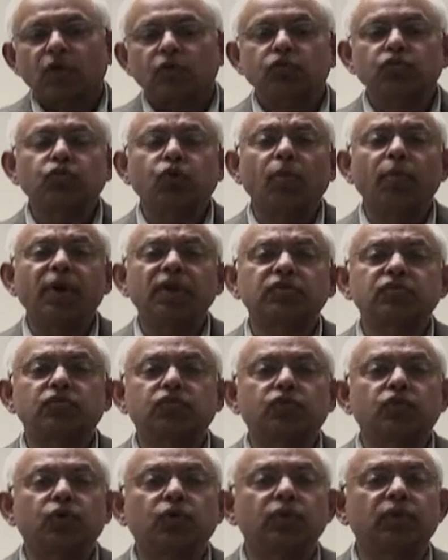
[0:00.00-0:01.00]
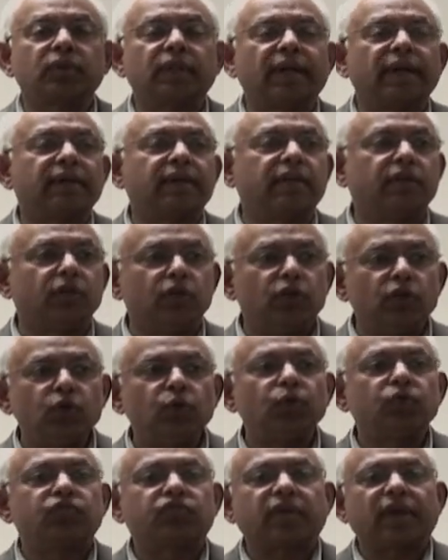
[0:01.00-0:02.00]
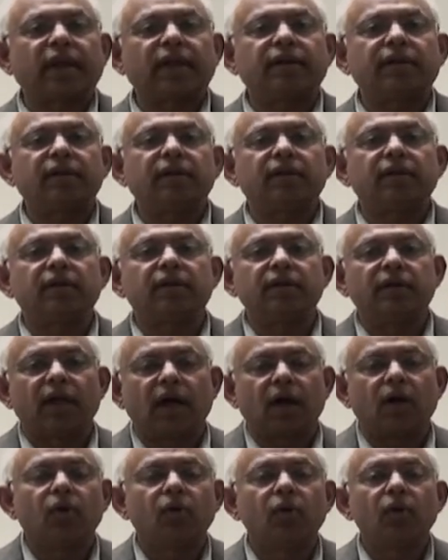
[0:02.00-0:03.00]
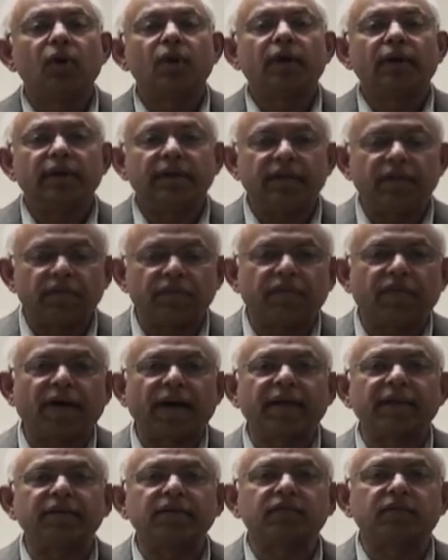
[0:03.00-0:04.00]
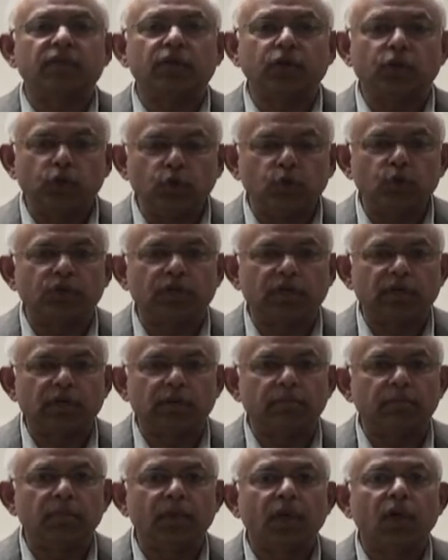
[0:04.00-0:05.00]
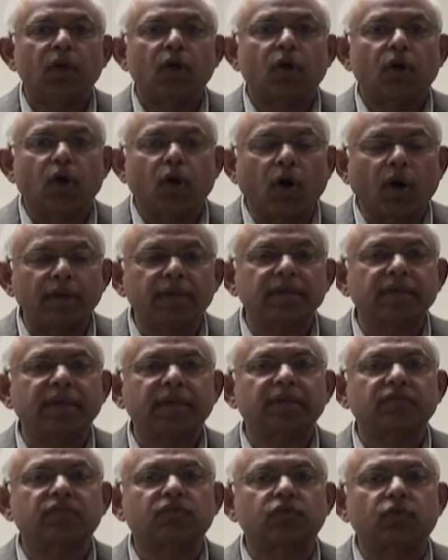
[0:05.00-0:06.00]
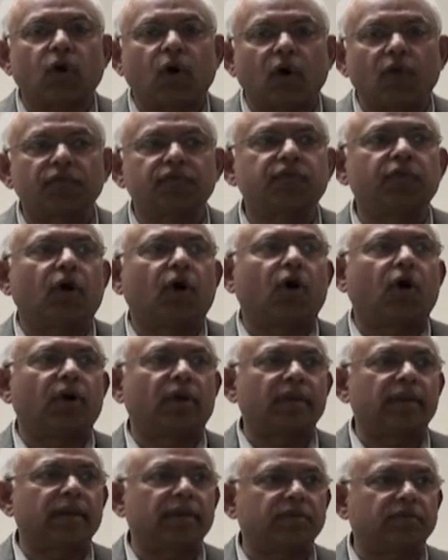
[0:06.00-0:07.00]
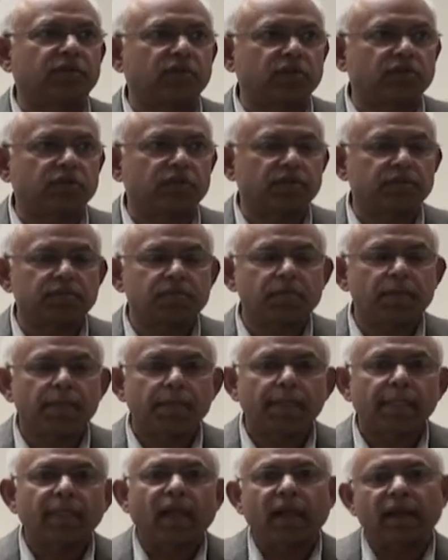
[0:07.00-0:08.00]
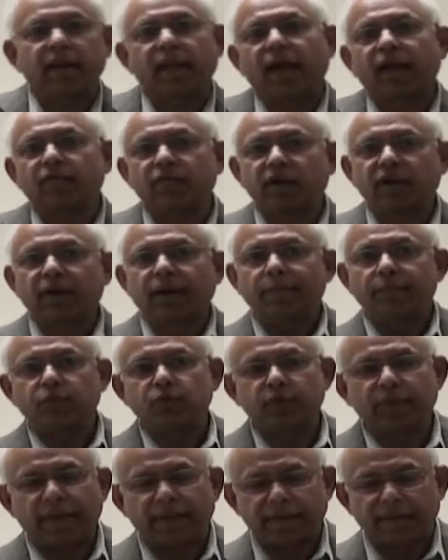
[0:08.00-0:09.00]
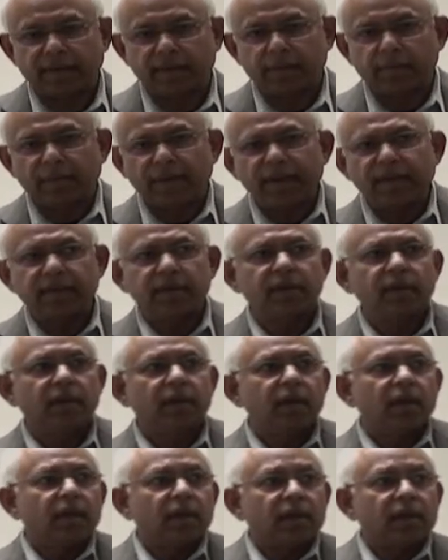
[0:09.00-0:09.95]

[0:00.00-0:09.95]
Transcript: So much so that the new standard now defines a new term, context of the organization. And I will come to that in a minute.